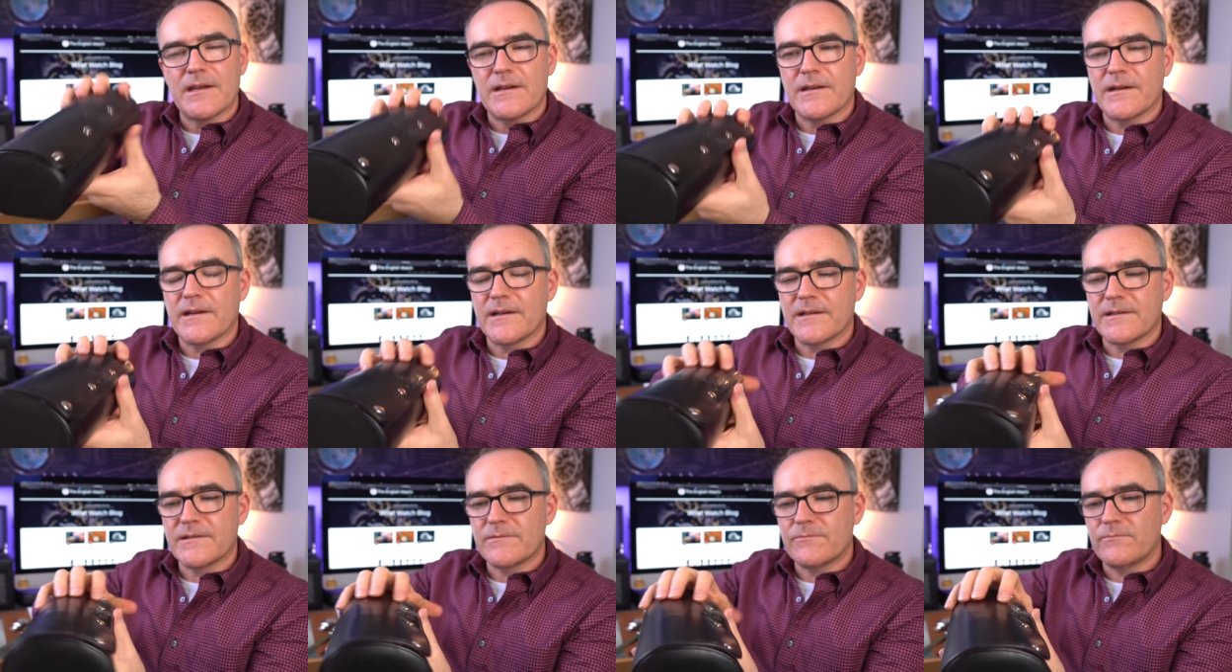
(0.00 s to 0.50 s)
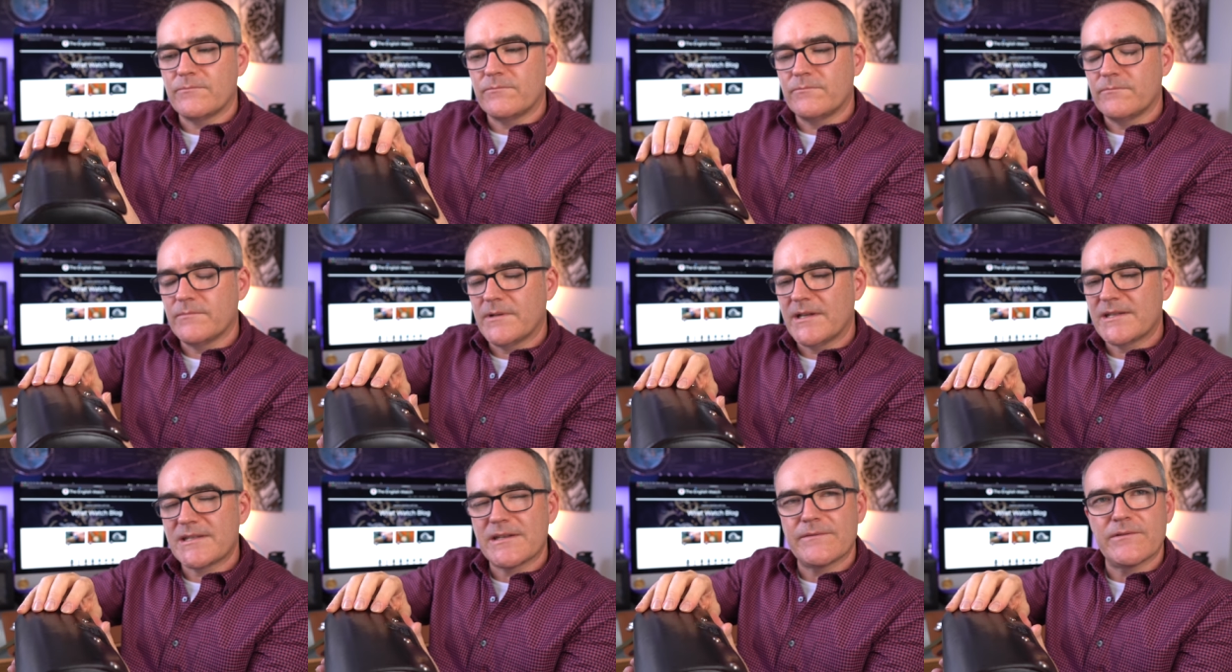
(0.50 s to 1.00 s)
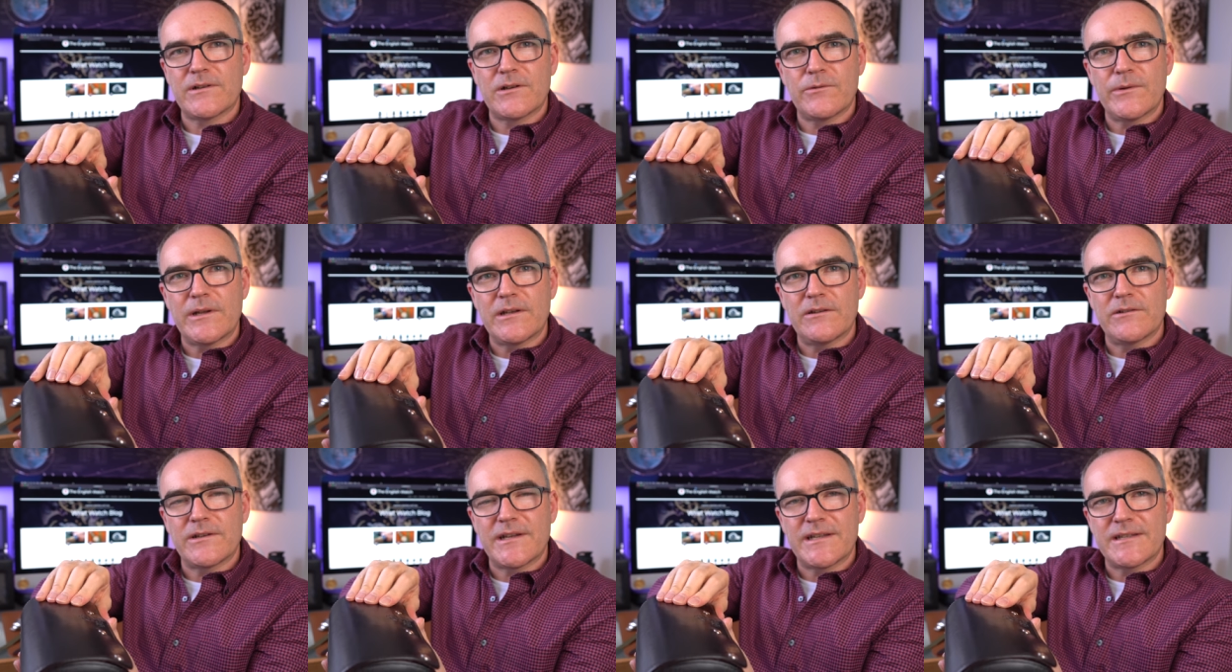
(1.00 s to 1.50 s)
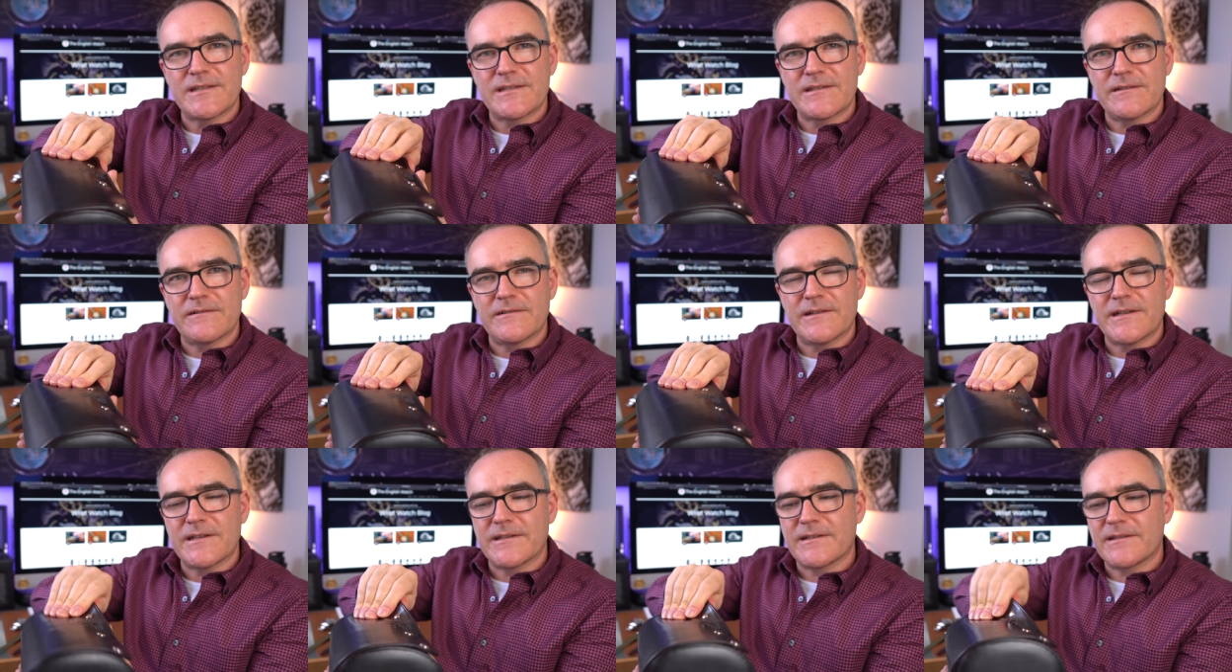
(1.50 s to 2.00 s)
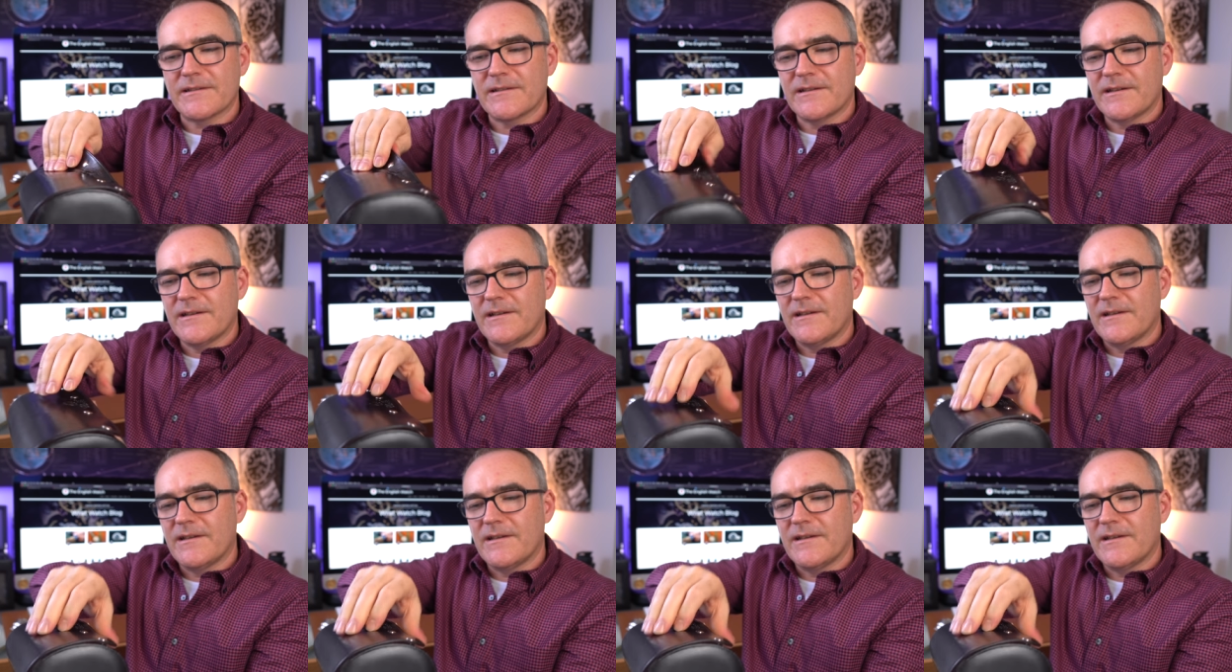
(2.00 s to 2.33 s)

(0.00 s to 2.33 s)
And let's have a quick look inside and